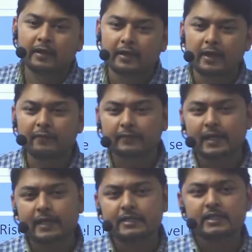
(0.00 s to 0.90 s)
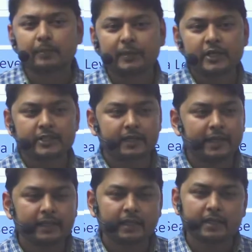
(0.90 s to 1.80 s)
If there is depletion
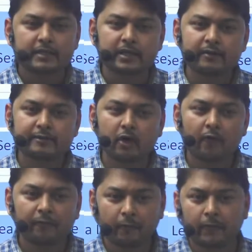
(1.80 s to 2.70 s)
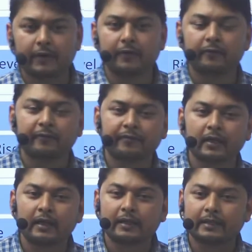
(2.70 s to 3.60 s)
in the reserves of food,
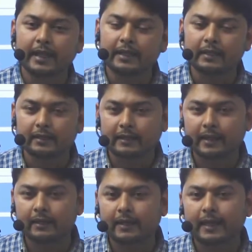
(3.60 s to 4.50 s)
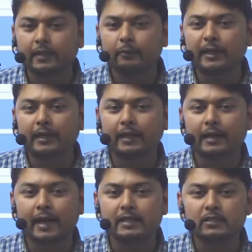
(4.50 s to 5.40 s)
then there can be a
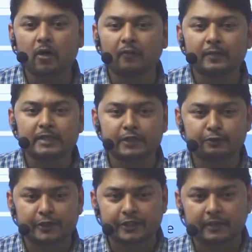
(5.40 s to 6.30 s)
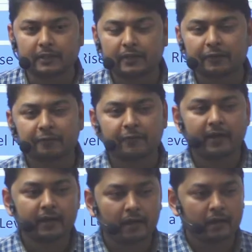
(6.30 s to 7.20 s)
rise of a situation
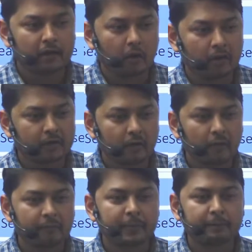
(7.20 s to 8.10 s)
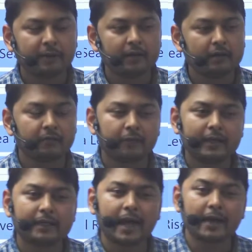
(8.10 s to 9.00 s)
where a lot of people
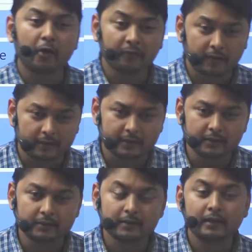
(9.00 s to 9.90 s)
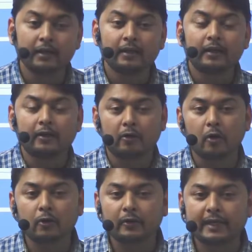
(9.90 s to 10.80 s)
will die of hunger
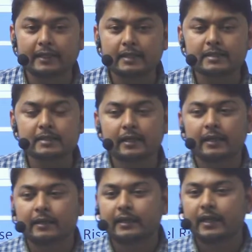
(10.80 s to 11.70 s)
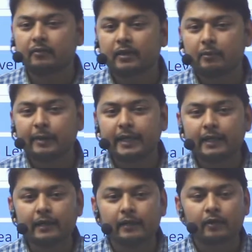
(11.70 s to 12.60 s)
Not only this, there will
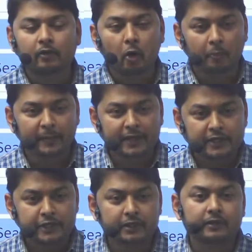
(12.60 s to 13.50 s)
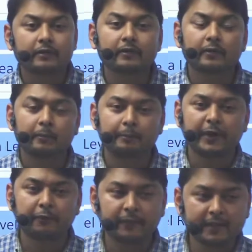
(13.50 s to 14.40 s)
be competition
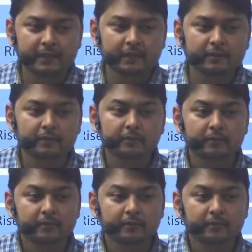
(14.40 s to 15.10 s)
between the